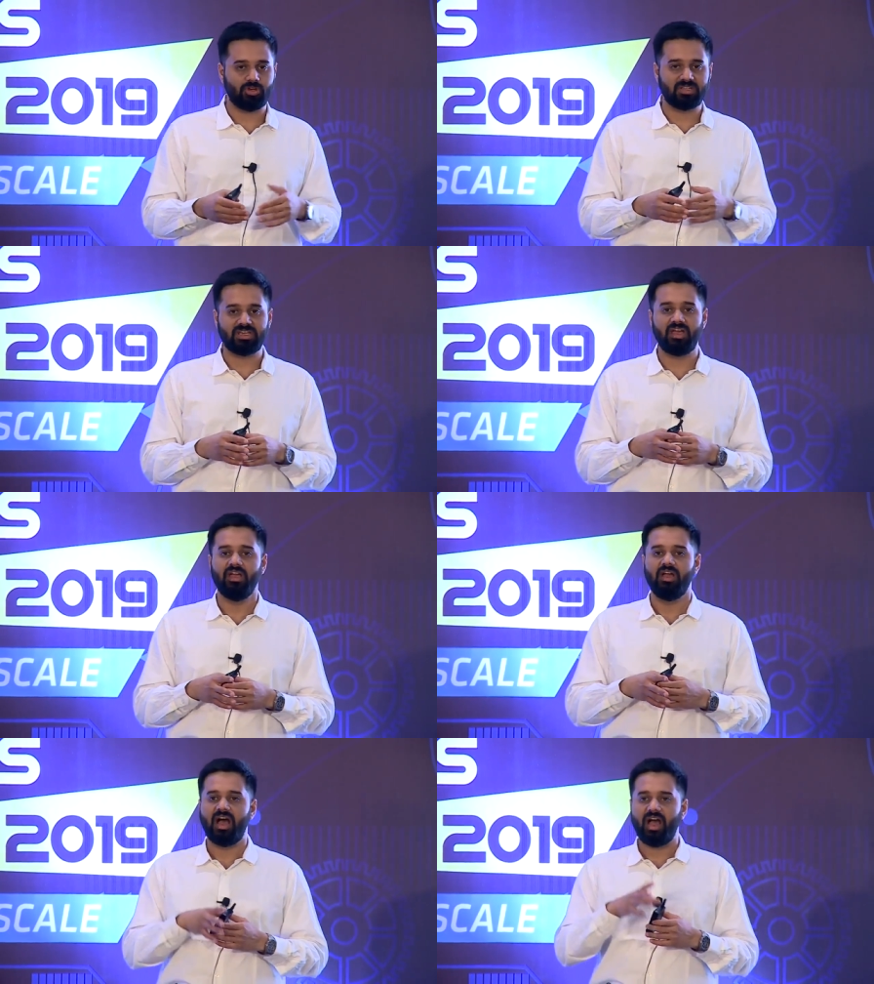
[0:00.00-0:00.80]
You can say,
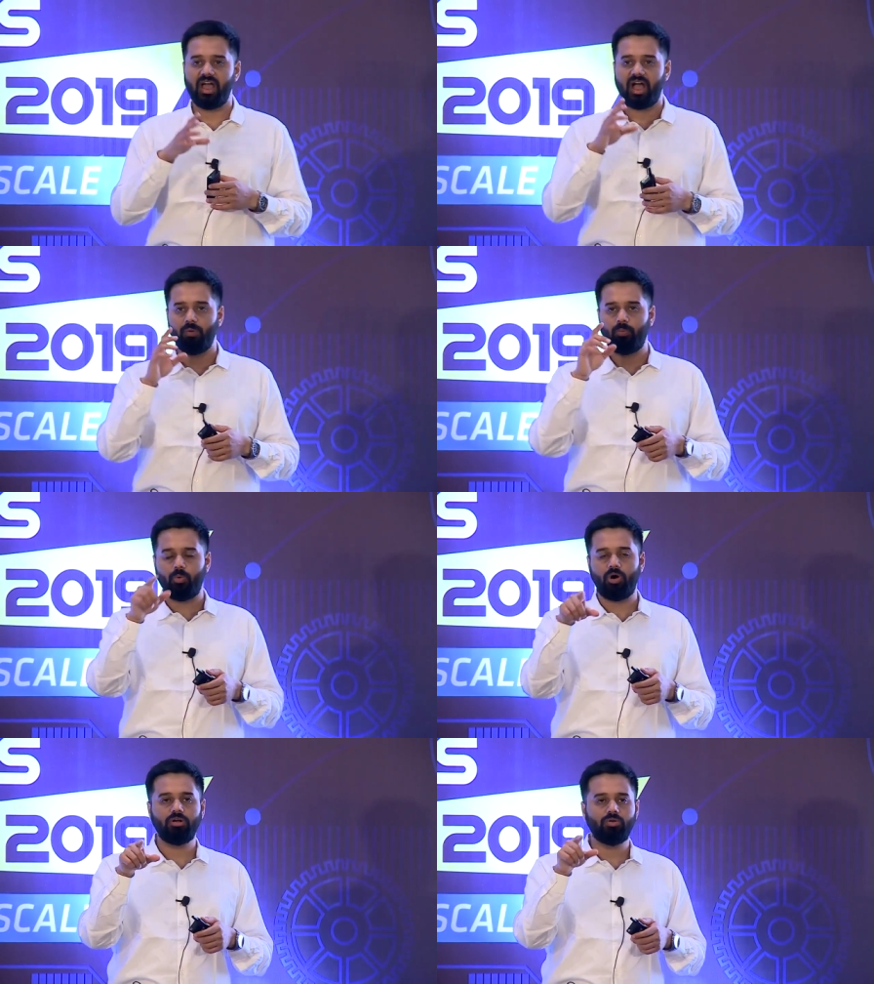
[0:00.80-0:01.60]
I
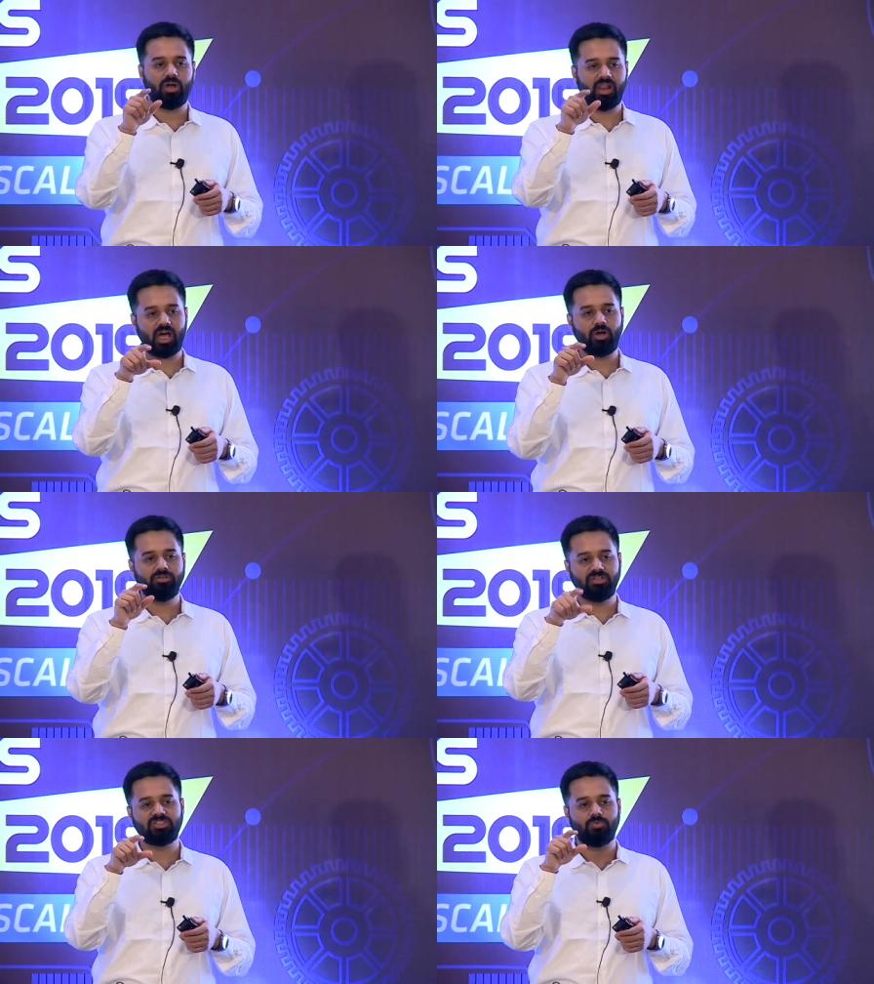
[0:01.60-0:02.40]
want to allow
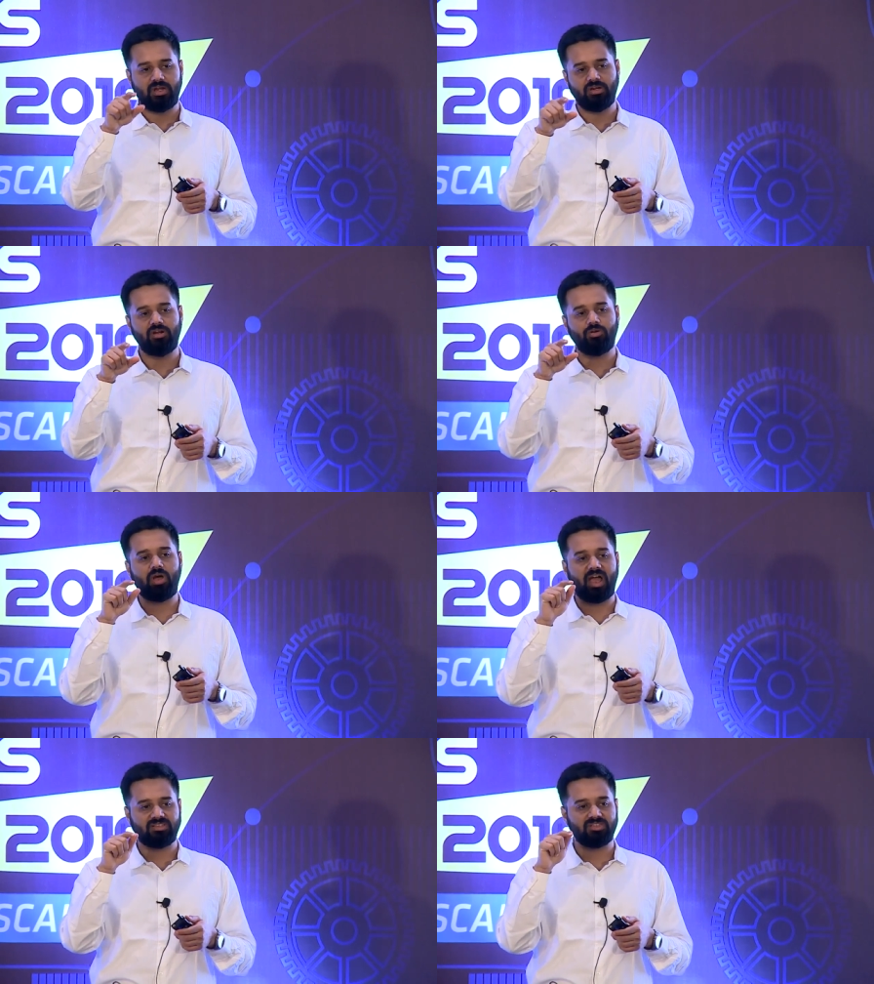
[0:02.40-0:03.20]
this vendor to
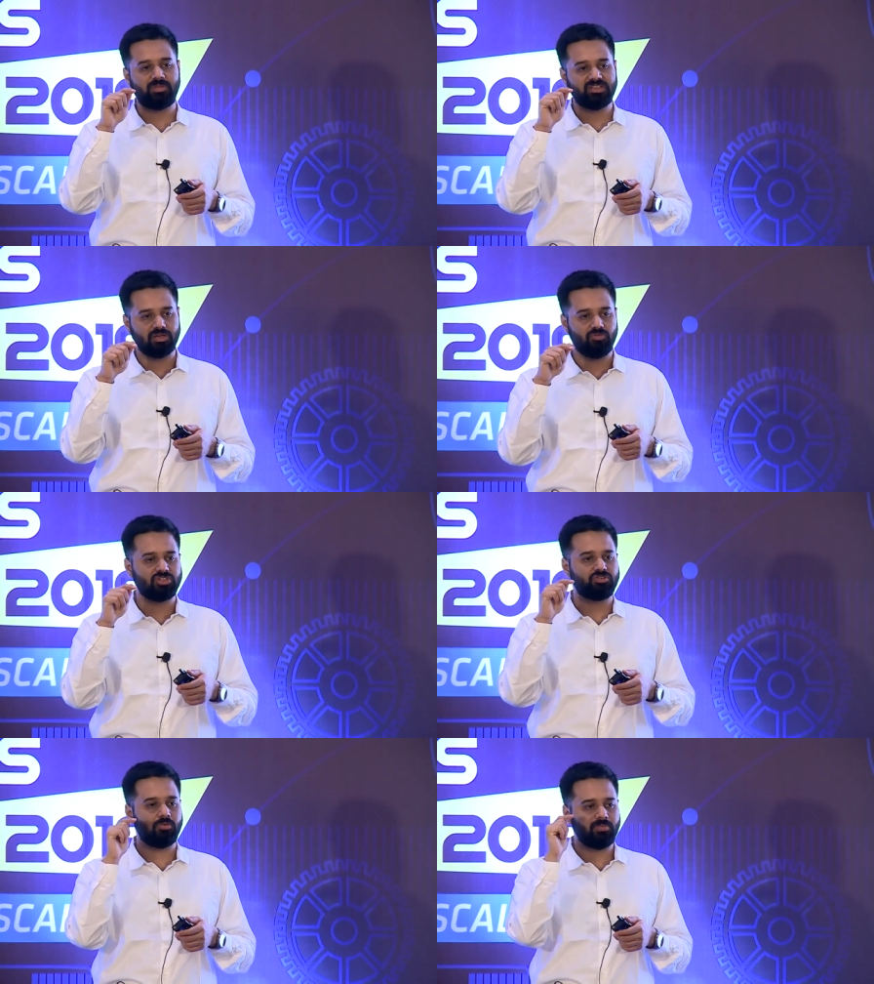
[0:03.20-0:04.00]
access my
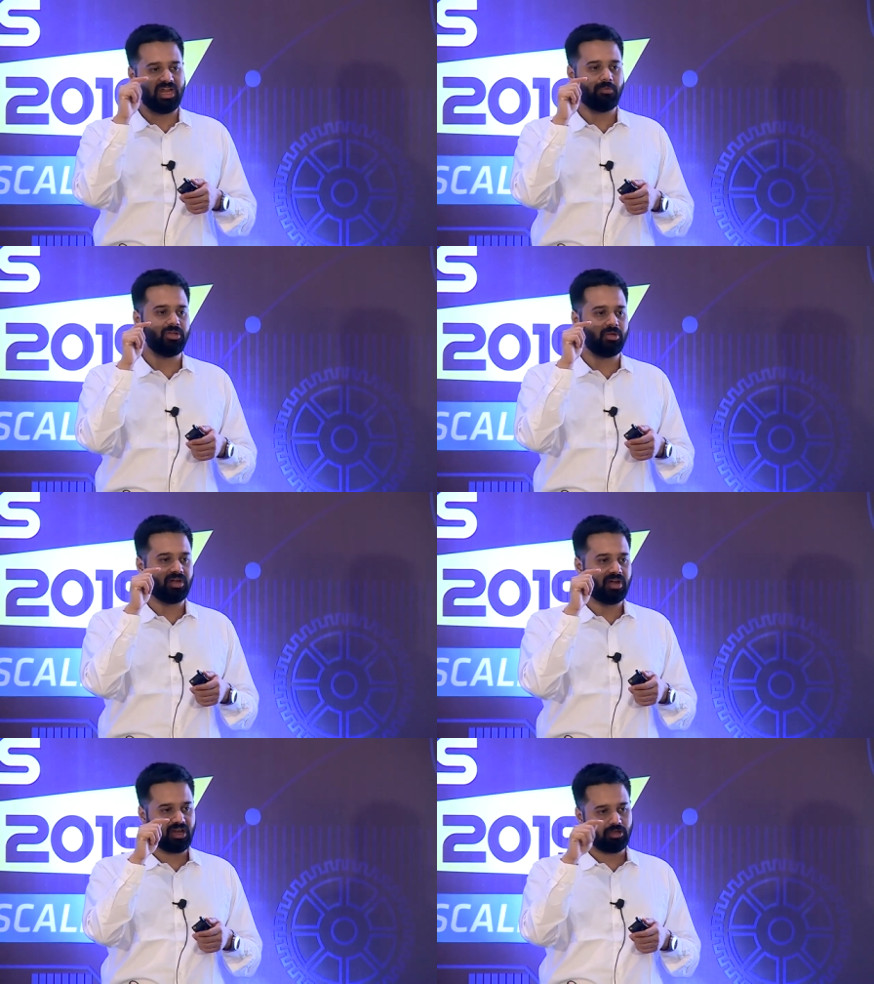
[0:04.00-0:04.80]
services from 8 p.m.
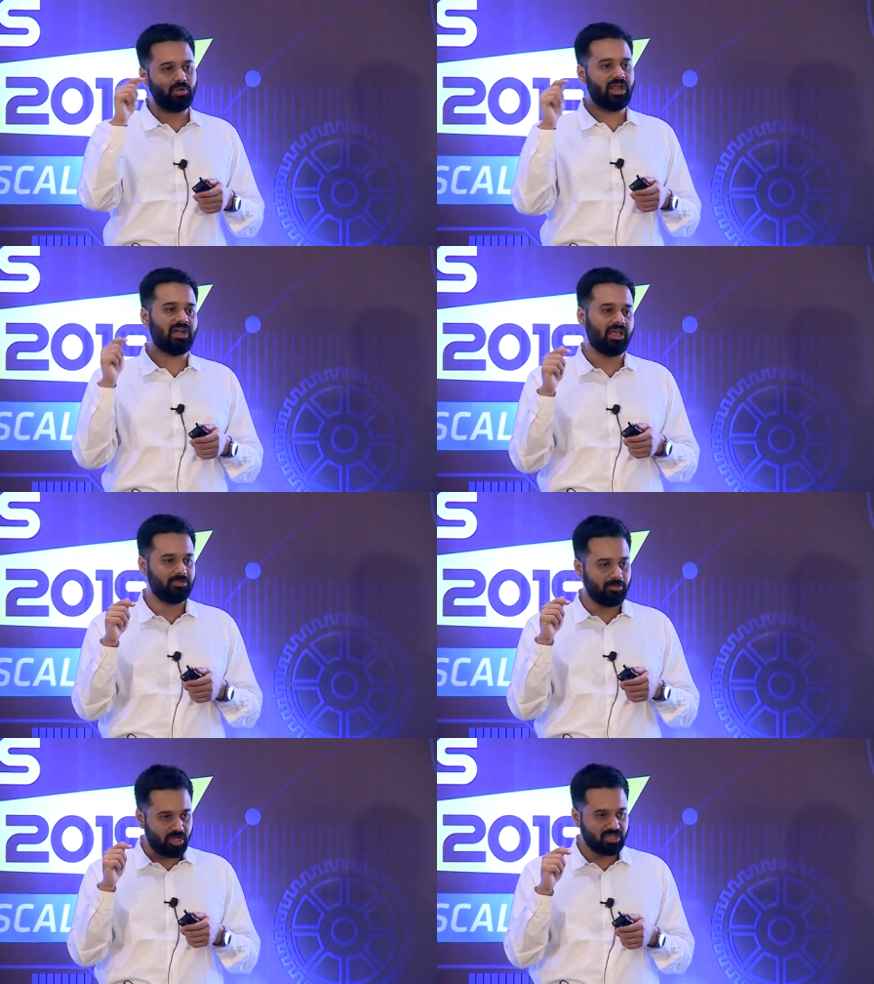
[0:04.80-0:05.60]
at night to 8 a.m.
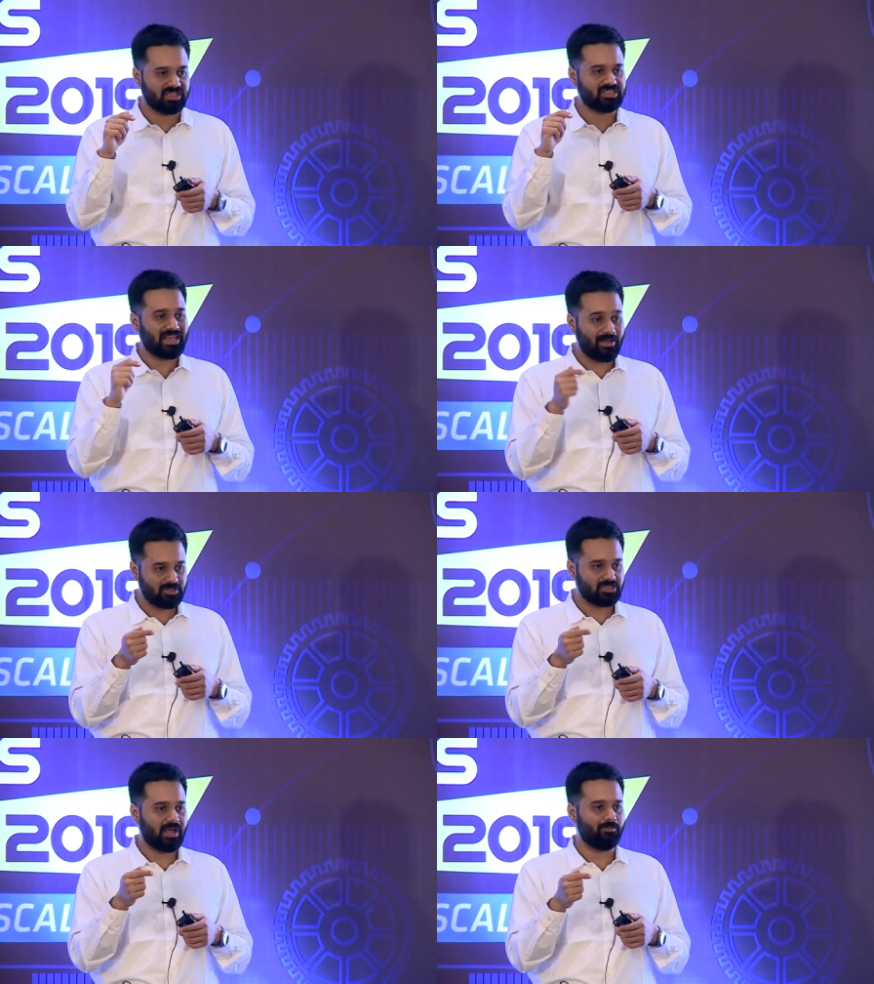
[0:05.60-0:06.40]
in the morning. That's
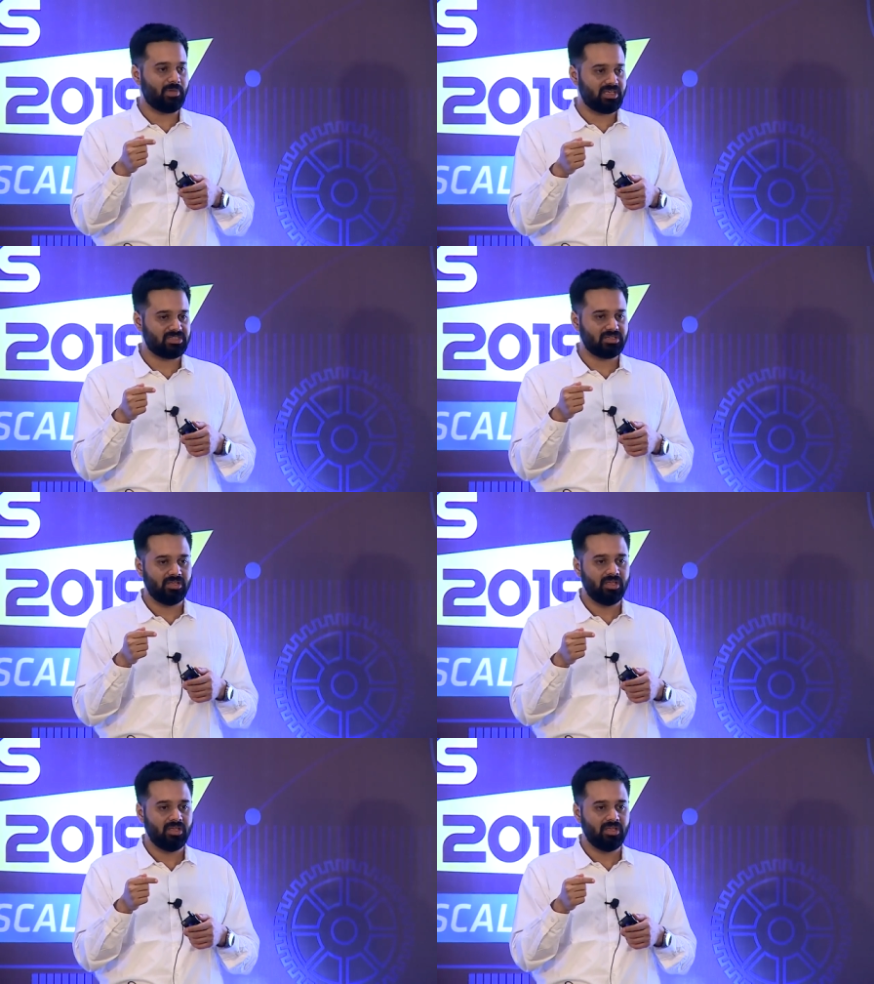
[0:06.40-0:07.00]
timestamp based.